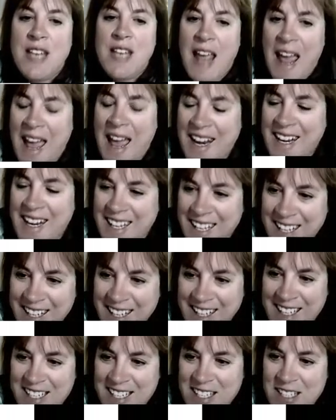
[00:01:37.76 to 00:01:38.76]
add
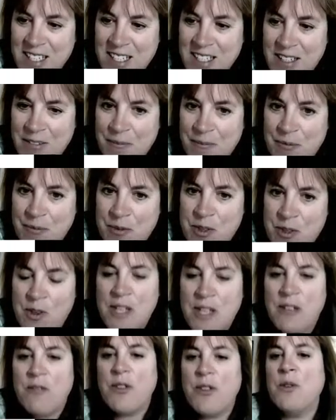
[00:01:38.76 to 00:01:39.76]
heat, so
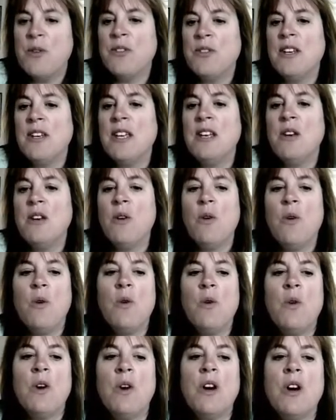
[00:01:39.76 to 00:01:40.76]
heat flows in,
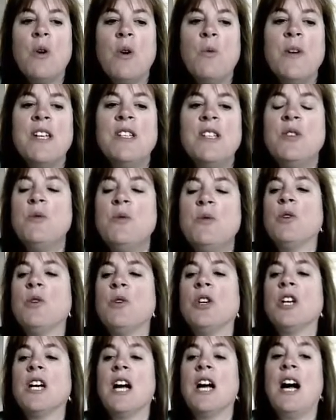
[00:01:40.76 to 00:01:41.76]
or we do
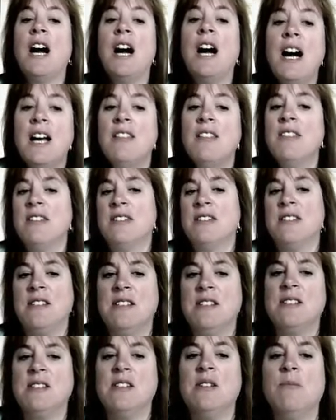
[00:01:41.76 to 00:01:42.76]
work on the
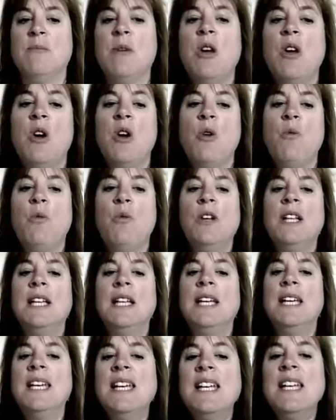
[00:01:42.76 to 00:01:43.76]
system,
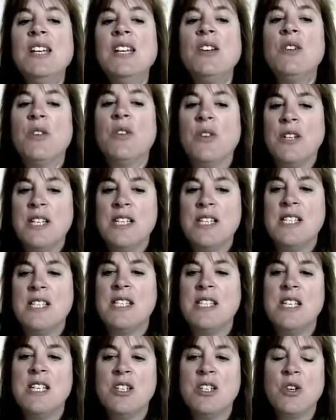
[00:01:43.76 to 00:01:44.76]
we'll increase
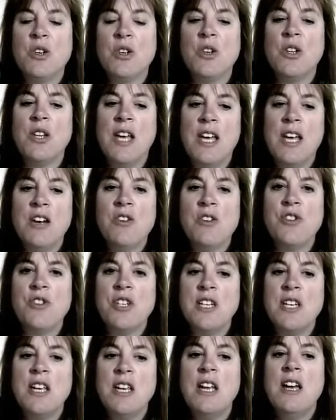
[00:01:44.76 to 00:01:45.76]
the internal
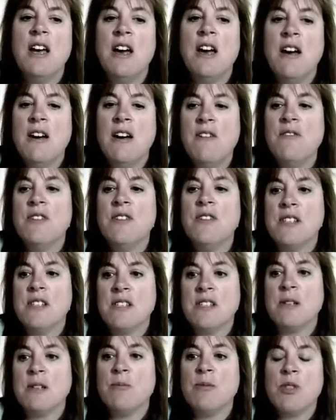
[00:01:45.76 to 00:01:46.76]
energy of the
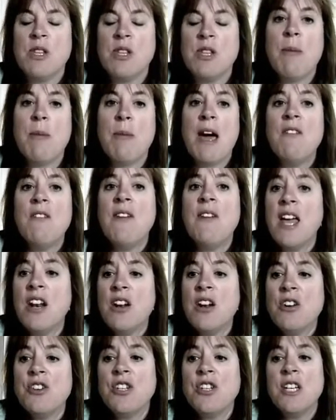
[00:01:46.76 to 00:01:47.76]
system. So the amount of
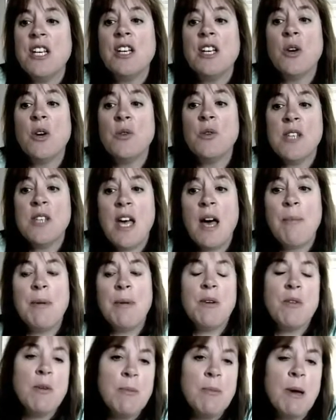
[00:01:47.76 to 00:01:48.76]
energy goes up.
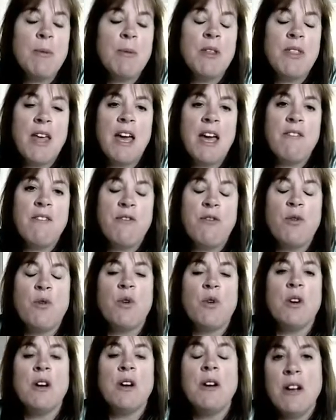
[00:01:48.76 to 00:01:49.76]
And remember that
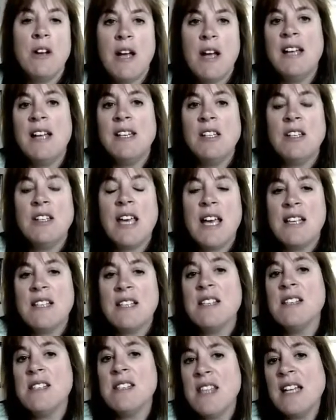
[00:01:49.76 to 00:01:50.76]
for ideal
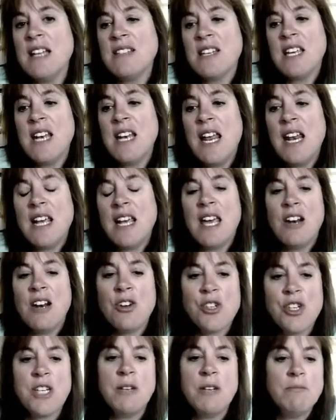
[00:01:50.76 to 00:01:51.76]
gases, that's kinetic
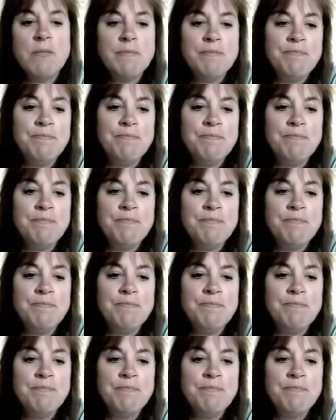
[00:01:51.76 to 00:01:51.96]
energy.